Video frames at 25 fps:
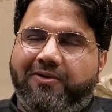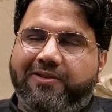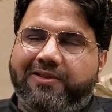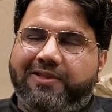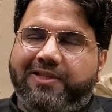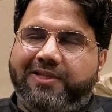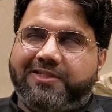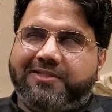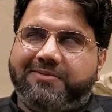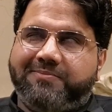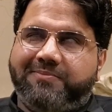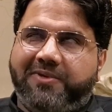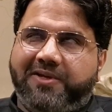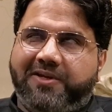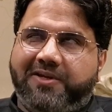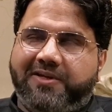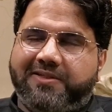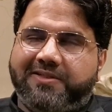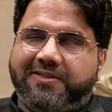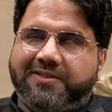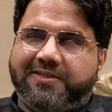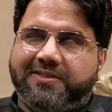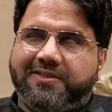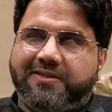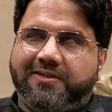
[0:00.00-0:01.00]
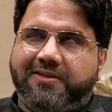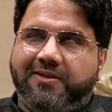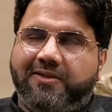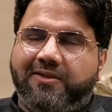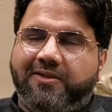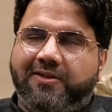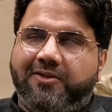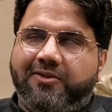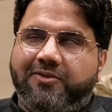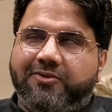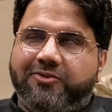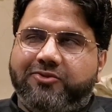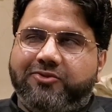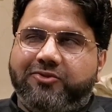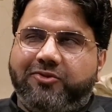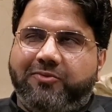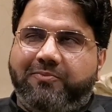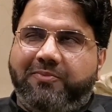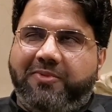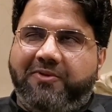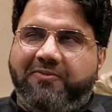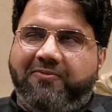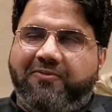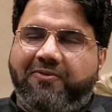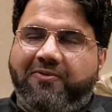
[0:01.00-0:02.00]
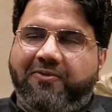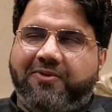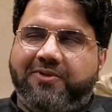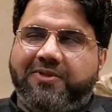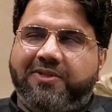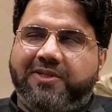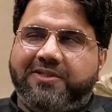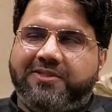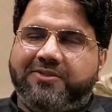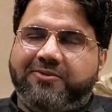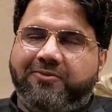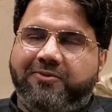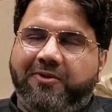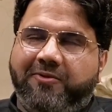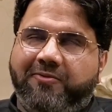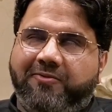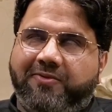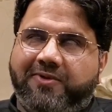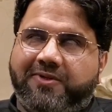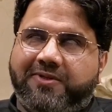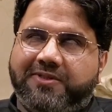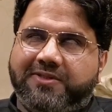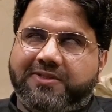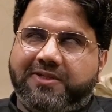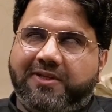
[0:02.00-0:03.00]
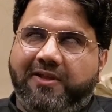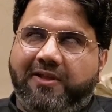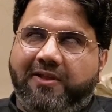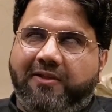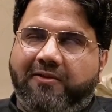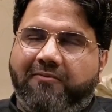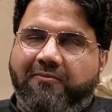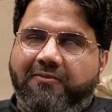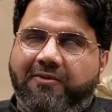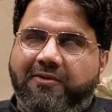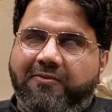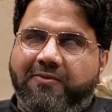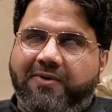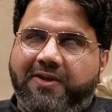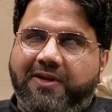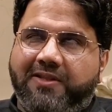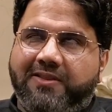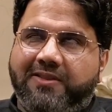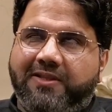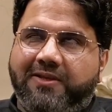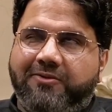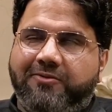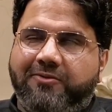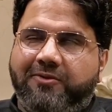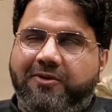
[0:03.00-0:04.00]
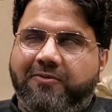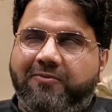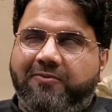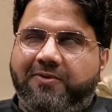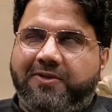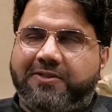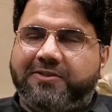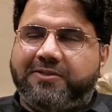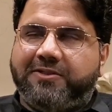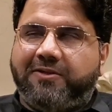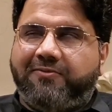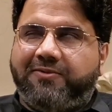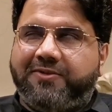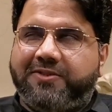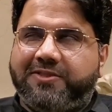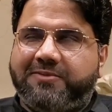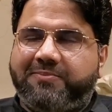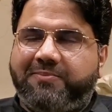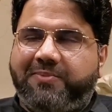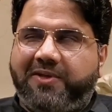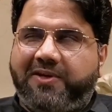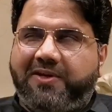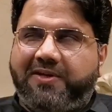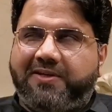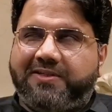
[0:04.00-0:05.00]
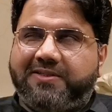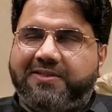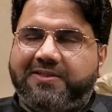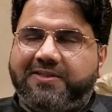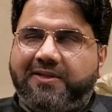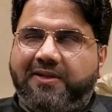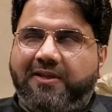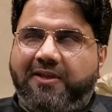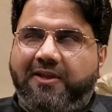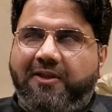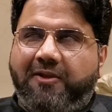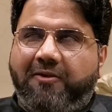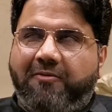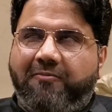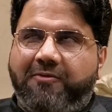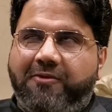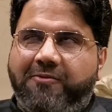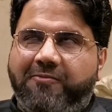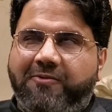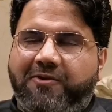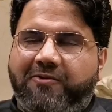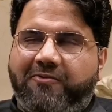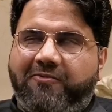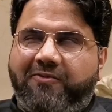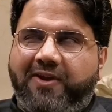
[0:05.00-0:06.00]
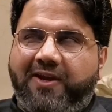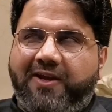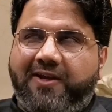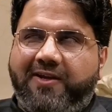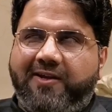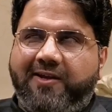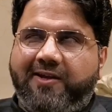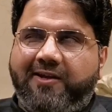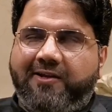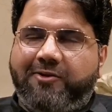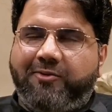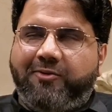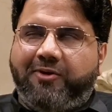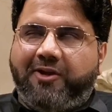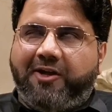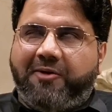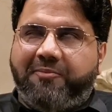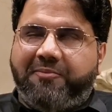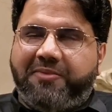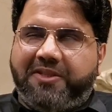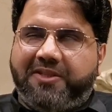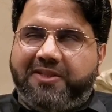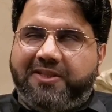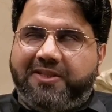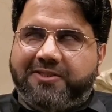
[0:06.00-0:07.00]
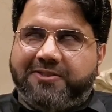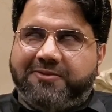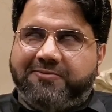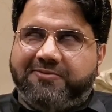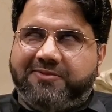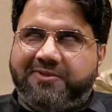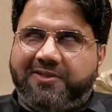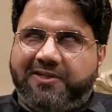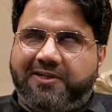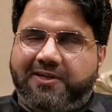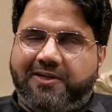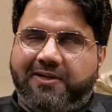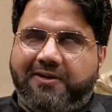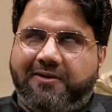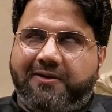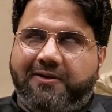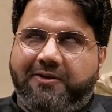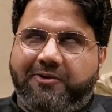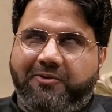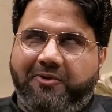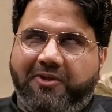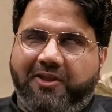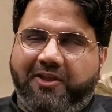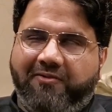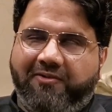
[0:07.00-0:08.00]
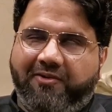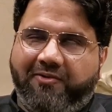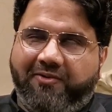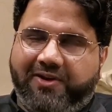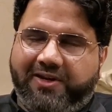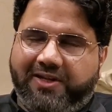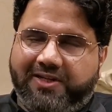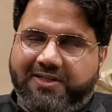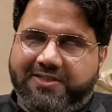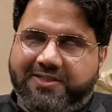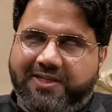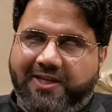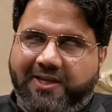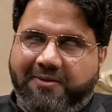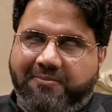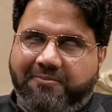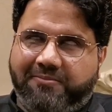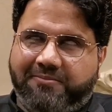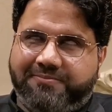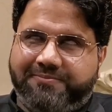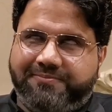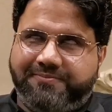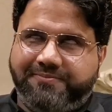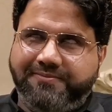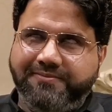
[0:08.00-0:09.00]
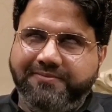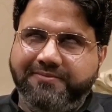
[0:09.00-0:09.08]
all the spirits. So before this universe, we were in the universe of spirits. We were waiting to come in this world to give our exam.